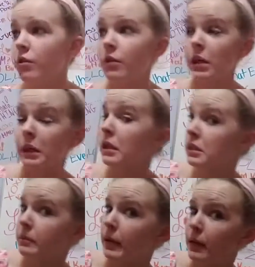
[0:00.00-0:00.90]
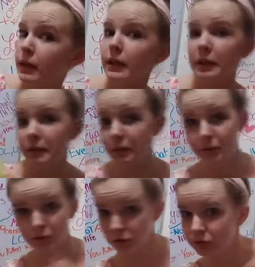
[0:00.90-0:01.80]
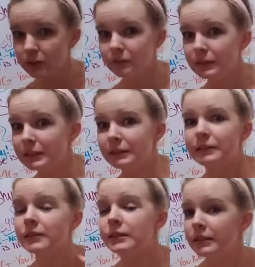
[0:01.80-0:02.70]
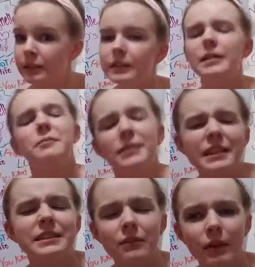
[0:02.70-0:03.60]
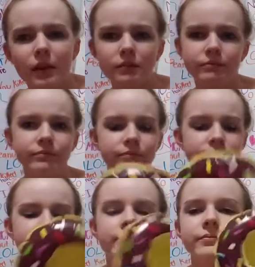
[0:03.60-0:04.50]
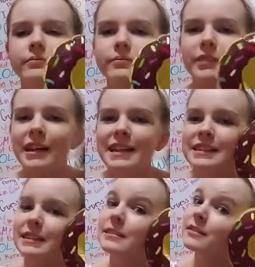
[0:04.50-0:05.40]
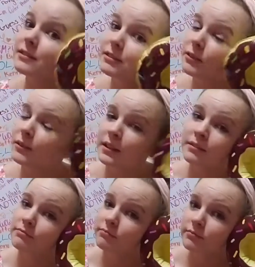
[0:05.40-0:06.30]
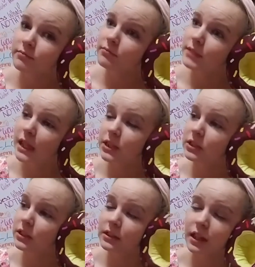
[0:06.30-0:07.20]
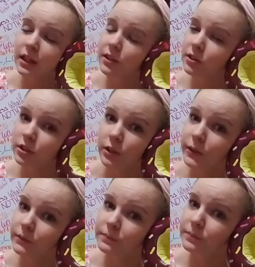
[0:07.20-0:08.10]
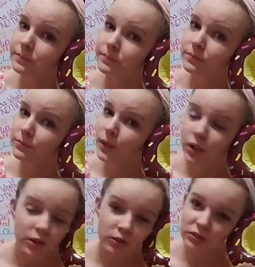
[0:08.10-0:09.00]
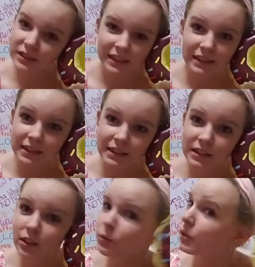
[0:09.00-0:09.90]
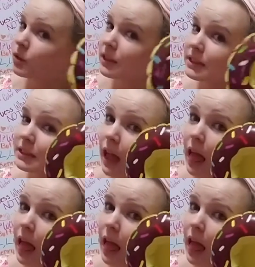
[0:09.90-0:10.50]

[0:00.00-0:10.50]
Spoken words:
thing is about it, I haven't even shown that video. But it's okay. But it's a little donut. I just decided to show it. You'll see it again, no worries.